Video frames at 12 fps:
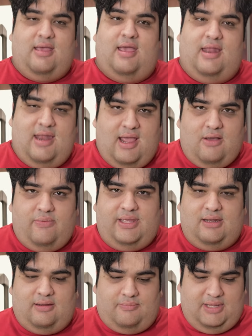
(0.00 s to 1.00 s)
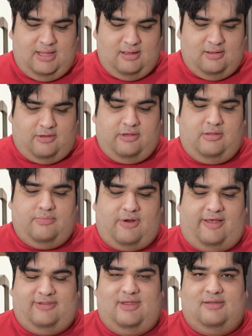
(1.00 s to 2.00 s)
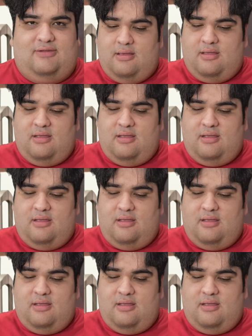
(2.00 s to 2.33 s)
and now we can begin the cooking process.